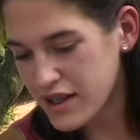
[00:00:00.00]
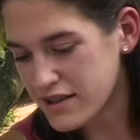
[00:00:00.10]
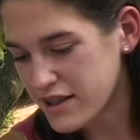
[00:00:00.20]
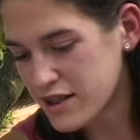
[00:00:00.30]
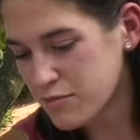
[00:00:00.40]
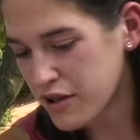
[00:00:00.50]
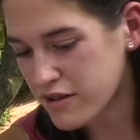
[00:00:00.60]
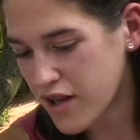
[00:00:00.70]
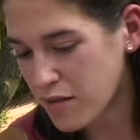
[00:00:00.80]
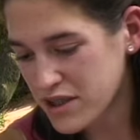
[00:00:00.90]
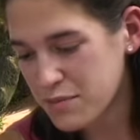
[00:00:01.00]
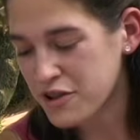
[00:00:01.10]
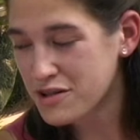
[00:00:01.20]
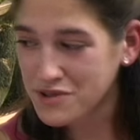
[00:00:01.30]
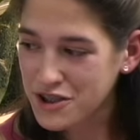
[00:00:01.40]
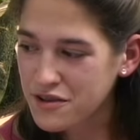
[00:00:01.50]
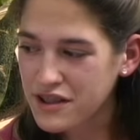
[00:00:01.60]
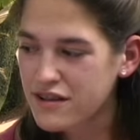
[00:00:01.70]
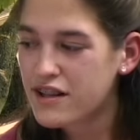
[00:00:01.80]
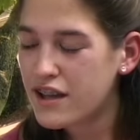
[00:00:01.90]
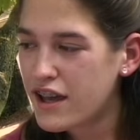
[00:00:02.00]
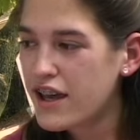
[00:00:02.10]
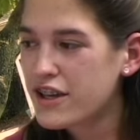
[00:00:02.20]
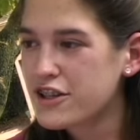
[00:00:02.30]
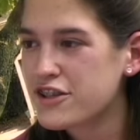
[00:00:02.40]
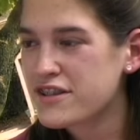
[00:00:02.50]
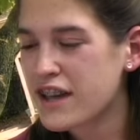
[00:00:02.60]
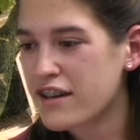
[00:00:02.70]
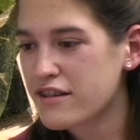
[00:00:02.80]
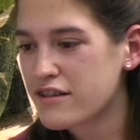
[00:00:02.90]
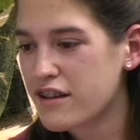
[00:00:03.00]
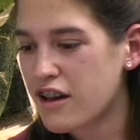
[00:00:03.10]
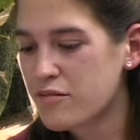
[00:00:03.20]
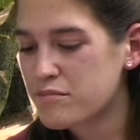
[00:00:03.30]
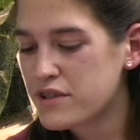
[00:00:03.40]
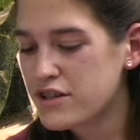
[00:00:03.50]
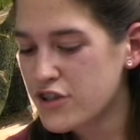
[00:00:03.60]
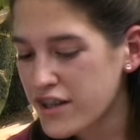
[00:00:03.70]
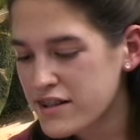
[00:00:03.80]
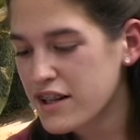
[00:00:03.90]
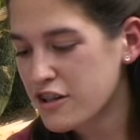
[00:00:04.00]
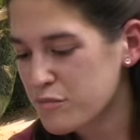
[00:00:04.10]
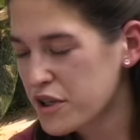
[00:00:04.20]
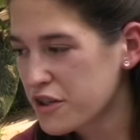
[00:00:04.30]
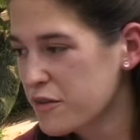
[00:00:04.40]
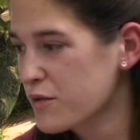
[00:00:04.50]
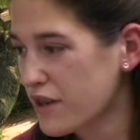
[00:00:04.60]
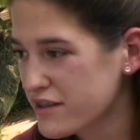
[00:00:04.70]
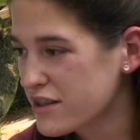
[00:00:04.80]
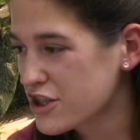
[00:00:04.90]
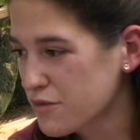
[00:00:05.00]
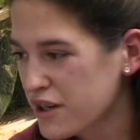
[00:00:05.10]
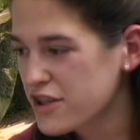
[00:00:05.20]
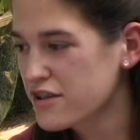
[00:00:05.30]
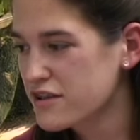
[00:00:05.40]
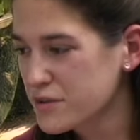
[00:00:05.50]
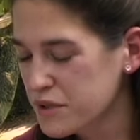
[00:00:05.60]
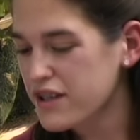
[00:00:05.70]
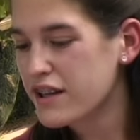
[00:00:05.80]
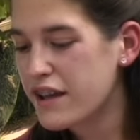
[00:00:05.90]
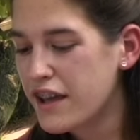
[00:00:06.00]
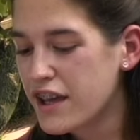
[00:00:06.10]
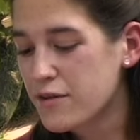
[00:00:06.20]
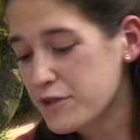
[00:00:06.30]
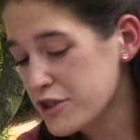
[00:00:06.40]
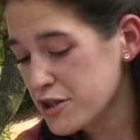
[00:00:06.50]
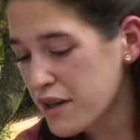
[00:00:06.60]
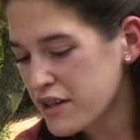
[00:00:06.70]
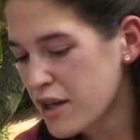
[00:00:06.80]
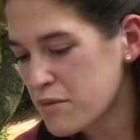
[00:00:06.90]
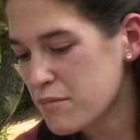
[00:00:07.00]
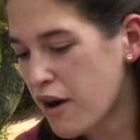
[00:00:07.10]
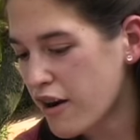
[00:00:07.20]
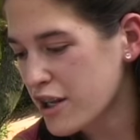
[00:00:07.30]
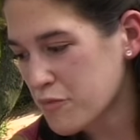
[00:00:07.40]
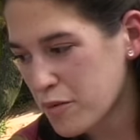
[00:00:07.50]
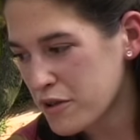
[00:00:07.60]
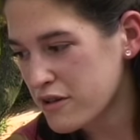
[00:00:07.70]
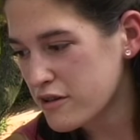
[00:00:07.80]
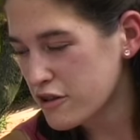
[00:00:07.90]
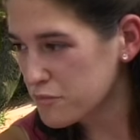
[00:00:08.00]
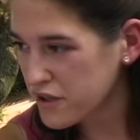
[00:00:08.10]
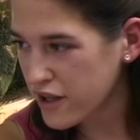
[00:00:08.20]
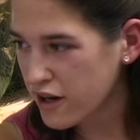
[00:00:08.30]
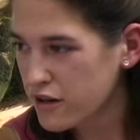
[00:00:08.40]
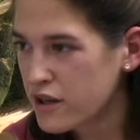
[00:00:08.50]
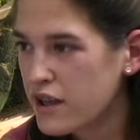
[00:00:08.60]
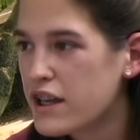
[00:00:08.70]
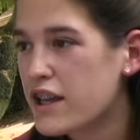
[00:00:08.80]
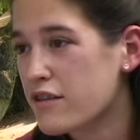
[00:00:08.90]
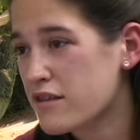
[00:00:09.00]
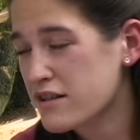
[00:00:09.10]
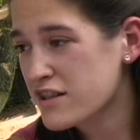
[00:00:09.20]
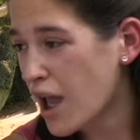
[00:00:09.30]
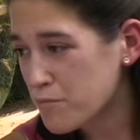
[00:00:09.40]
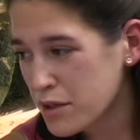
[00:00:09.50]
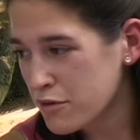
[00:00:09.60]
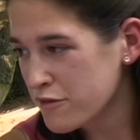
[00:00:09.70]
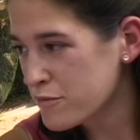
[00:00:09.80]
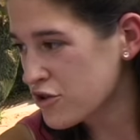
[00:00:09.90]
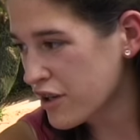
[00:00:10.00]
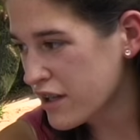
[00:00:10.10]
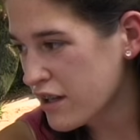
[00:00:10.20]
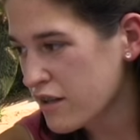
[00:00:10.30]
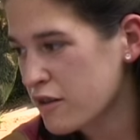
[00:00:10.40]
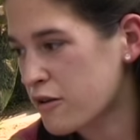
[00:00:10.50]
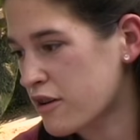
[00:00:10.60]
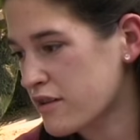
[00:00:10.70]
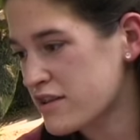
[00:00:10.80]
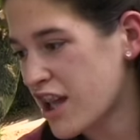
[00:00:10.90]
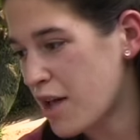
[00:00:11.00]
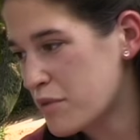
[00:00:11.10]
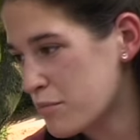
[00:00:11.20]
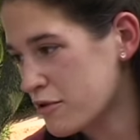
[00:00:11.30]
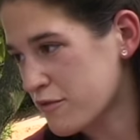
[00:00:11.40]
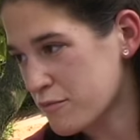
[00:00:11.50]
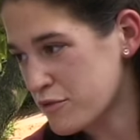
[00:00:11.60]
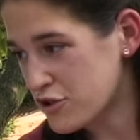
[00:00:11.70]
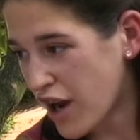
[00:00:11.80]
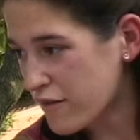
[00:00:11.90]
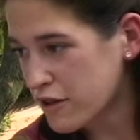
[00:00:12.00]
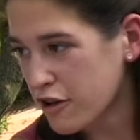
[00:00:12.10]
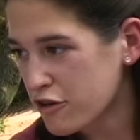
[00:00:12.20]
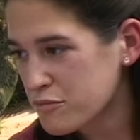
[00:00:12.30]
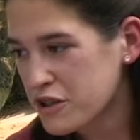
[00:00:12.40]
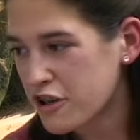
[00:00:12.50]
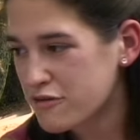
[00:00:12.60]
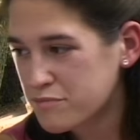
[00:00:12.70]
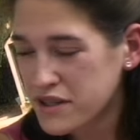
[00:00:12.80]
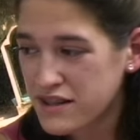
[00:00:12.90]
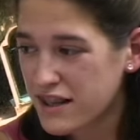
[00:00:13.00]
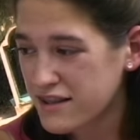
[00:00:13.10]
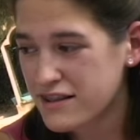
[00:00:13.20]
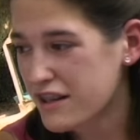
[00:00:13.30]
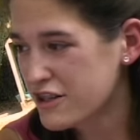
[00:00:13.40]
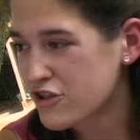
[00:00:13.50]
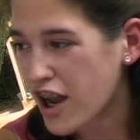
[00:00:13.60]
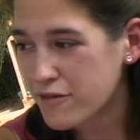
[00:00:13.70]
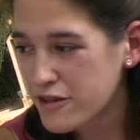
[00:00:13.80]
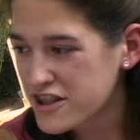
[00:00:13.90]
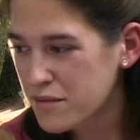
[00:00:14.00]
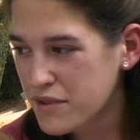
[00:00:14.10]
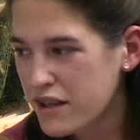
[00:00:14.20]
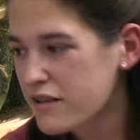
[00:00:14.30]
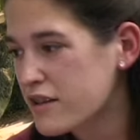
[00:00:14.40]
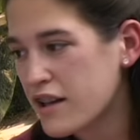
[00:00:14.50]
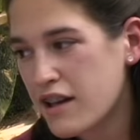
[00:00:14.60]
is this what I'm supposed to be doing? And you just gotta trust that he'll put you in the right situations. I mean, if you do end up at a party, maybe you'll be there either to stop people from drinking or stop people from driving home, you know, be the designated driver or something.